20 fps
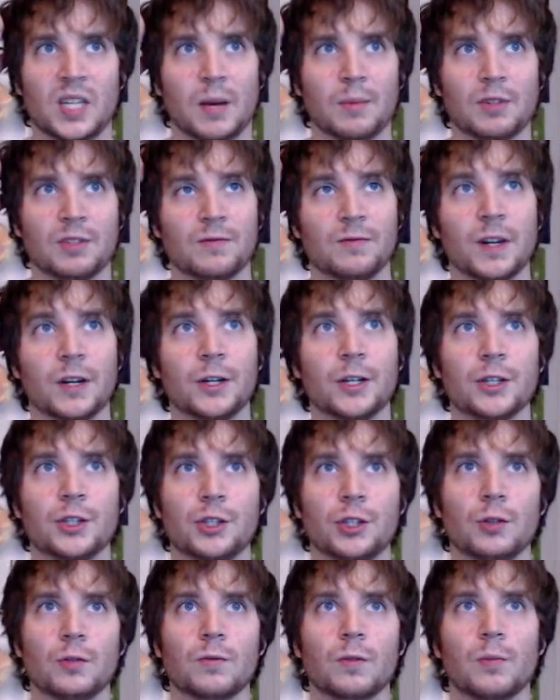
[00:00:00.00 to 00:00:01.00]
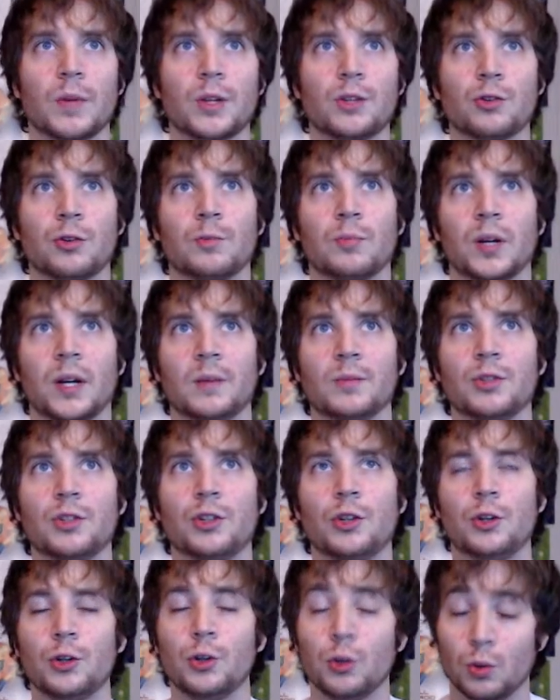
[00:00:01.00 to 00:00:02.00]
Various suit from Metroid Prime
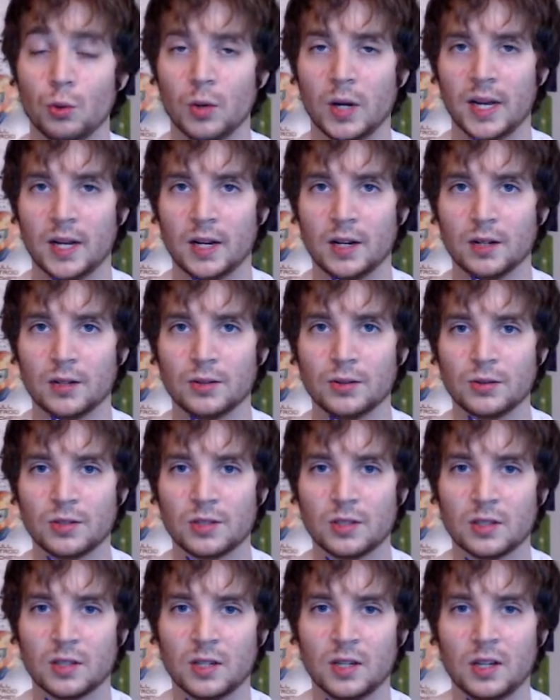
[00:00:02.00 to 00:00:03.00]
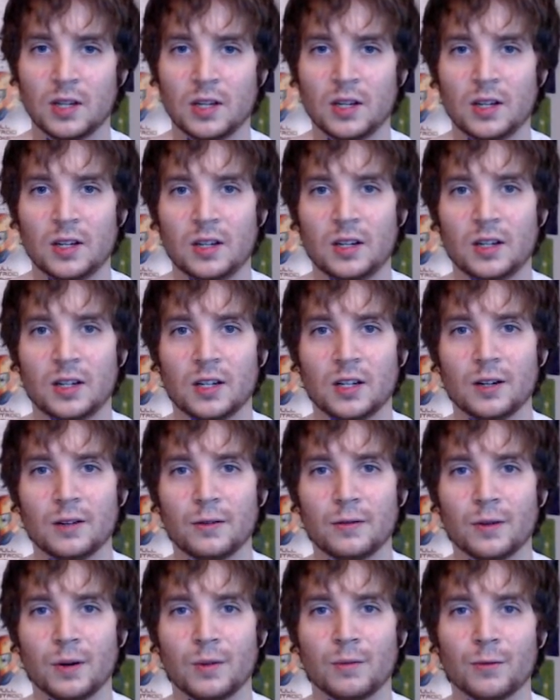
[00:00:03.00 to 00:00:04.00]
2 Echoes
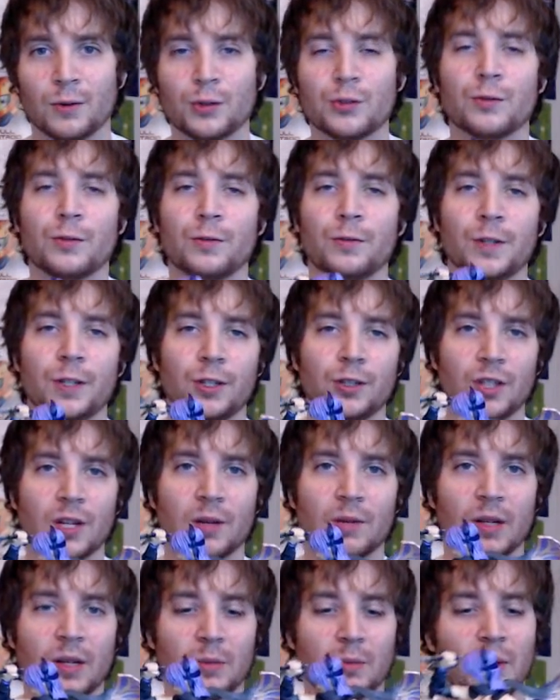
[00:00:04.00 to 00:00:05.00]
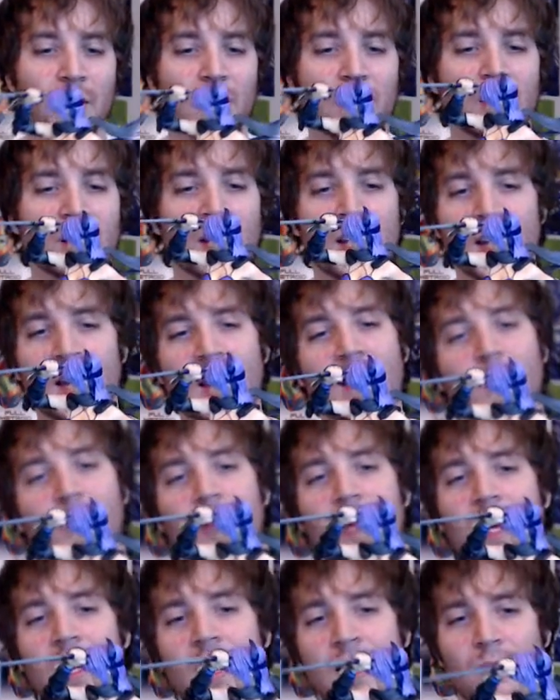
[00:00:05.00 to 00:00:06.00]
from First 4 Figures coming. But after
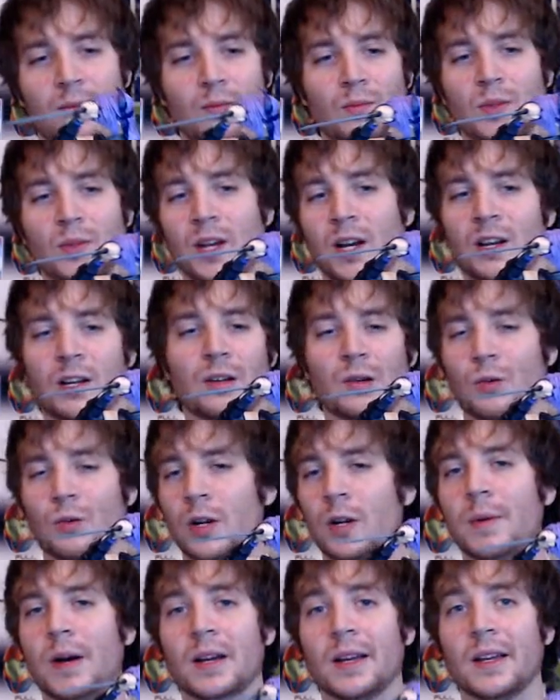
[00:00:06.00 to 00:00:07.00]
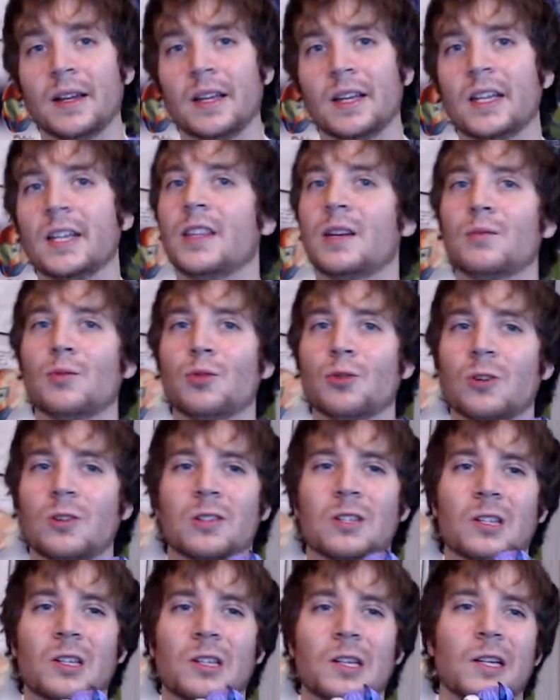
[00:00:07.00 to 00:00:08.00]
that, I'm not going to worry about getting anything more
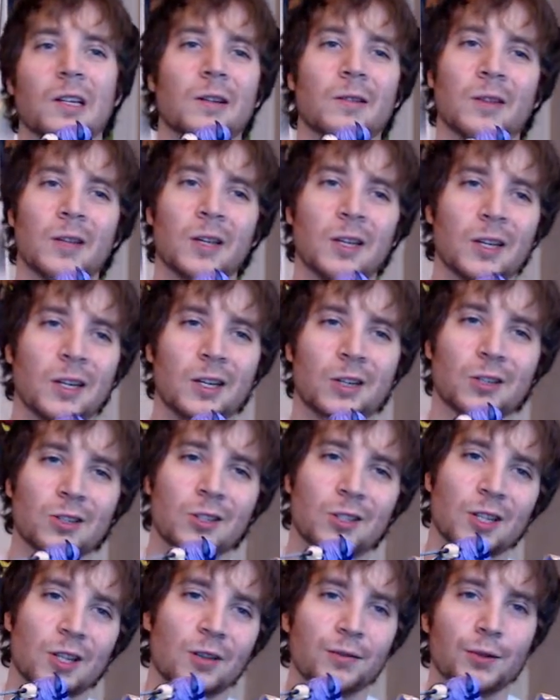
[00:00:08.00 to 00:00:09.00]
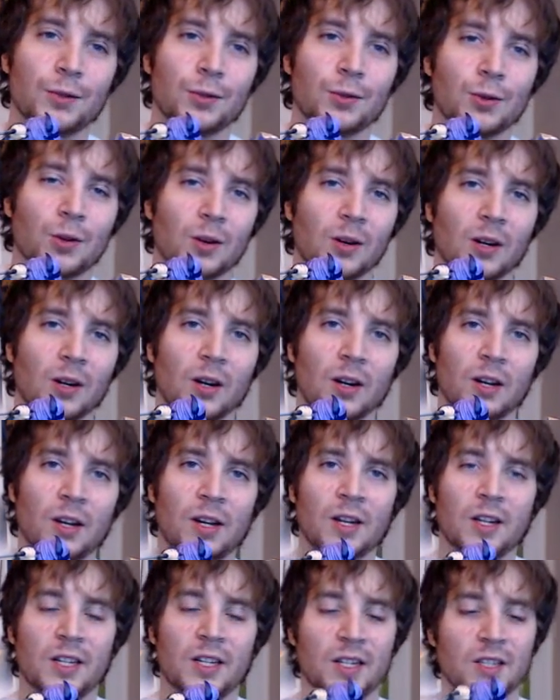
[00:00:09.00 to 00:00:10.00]
until I either sell a few or
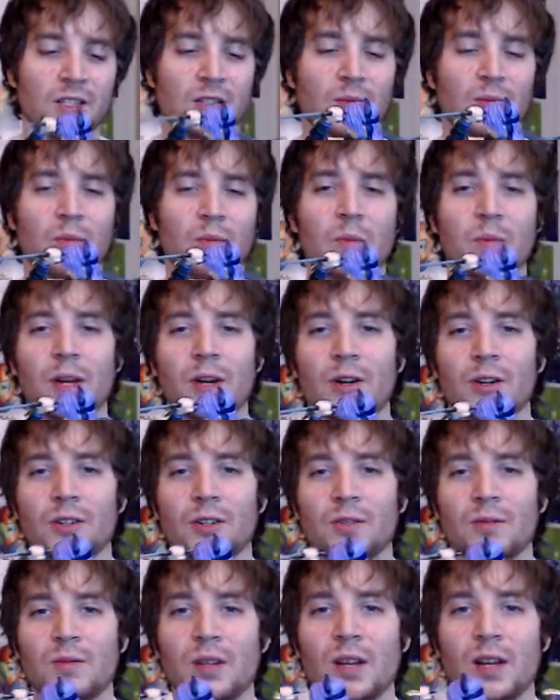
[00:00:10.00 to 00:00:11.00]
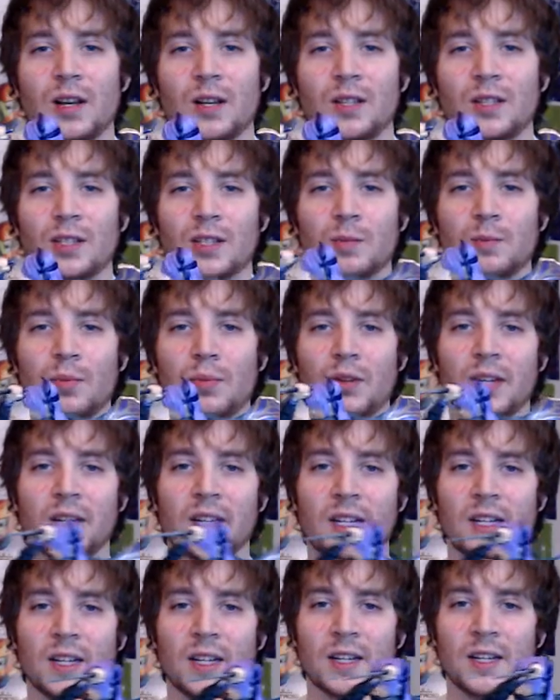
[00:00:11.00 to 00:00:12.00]
get some better display